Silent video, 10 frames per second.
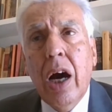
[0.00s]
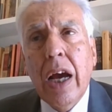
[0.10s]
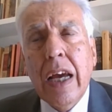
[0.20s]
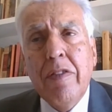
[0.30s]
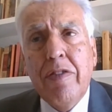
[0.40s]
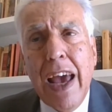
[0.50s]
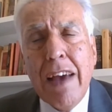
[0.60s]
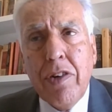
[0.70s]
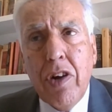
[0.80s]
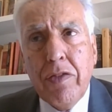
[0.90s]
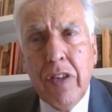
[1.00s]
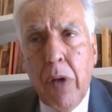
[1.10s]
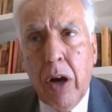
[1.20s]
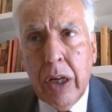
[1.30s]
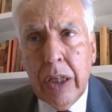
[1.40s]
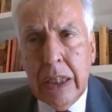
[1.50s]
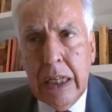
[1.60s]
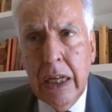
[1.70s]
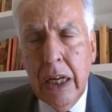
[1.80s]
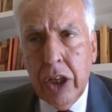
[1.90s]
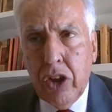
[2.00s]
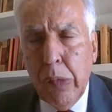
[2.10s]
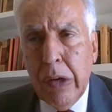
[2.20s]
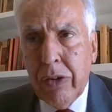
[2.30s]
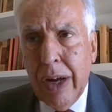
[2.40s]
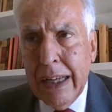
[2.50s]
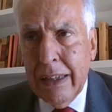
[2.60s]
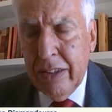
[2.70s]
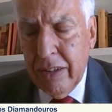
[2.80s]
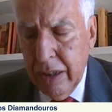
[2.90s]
in favor of democracy, human rights,